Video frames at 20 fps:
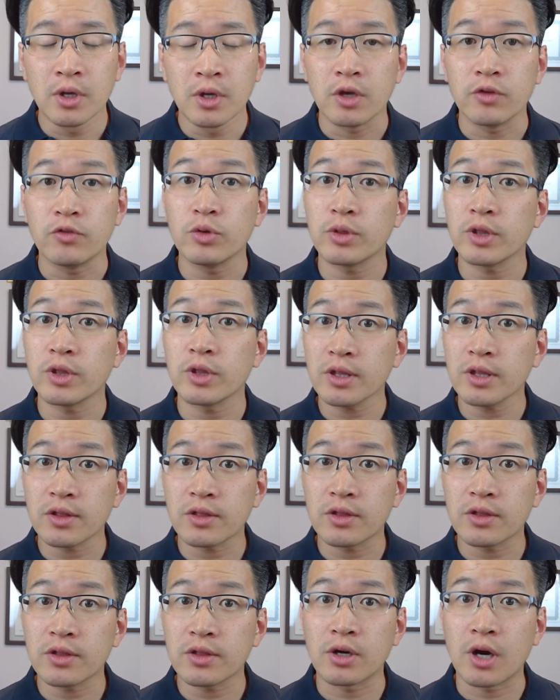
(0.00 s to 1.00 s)
If you think
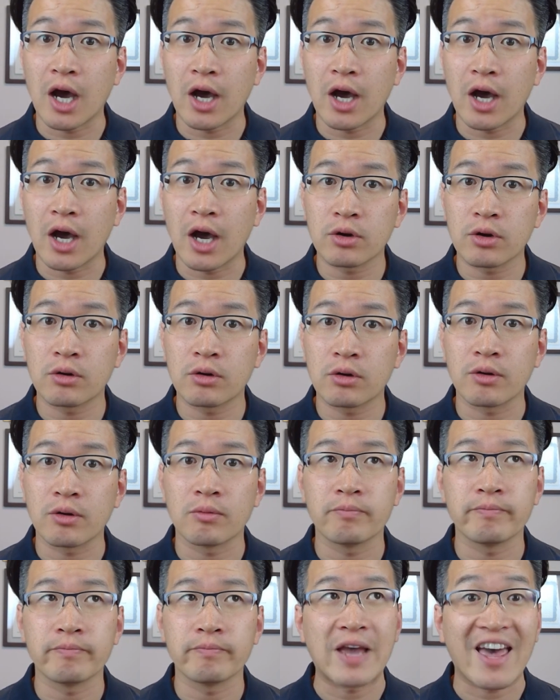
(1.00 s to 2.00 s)
that there are other
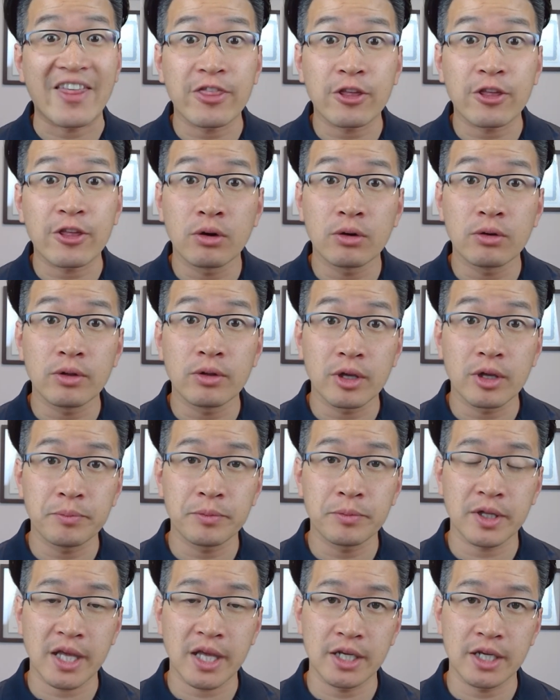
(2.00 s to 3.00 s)
ethical
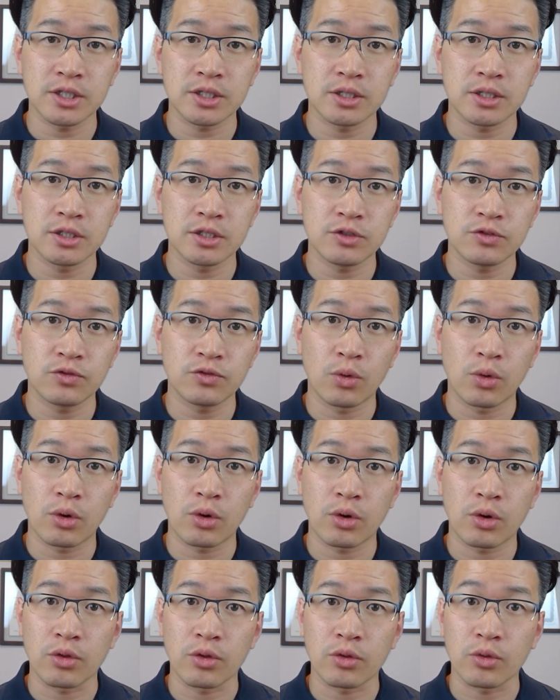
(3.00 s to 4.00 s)
implications
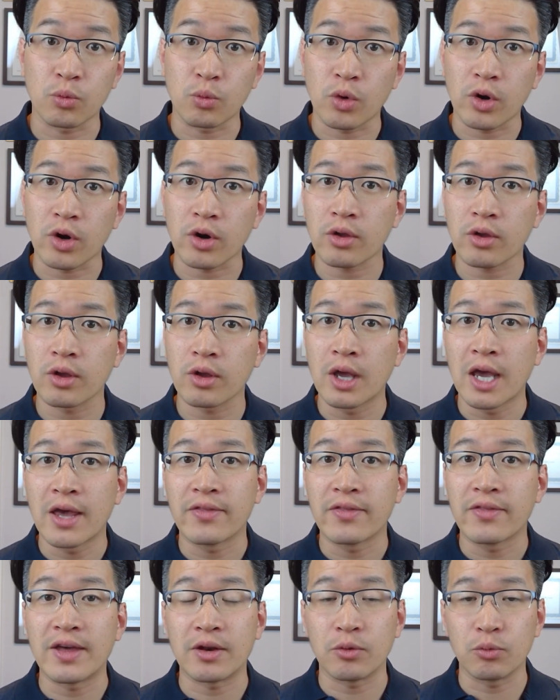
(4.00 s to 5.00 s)
for the work
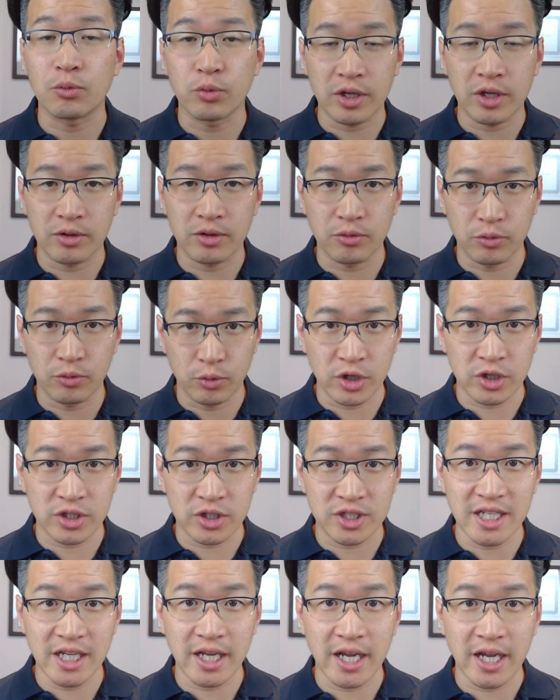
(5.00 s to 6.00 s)
that we are
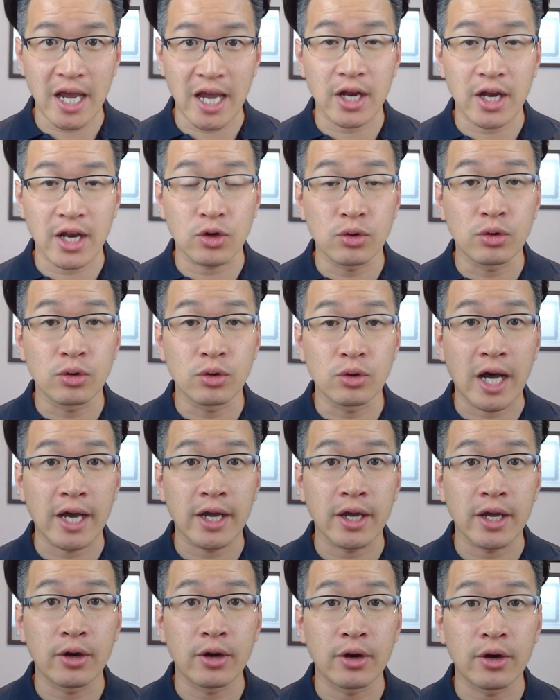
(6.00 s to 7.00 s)
seeing at Google
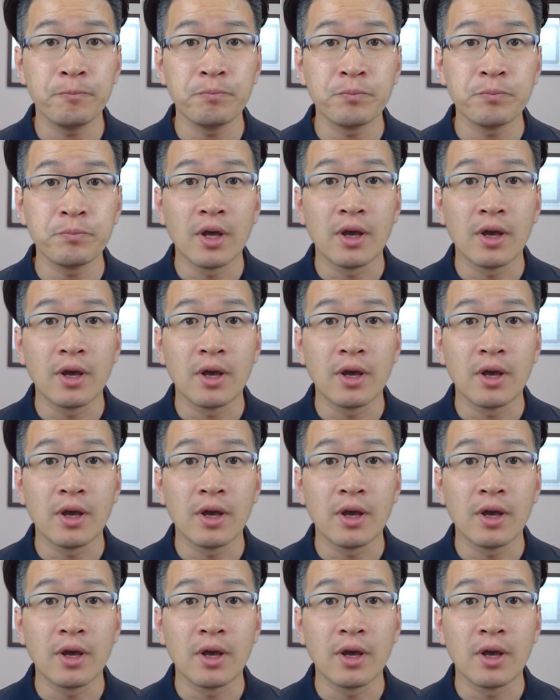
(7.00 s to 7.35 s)
I/O,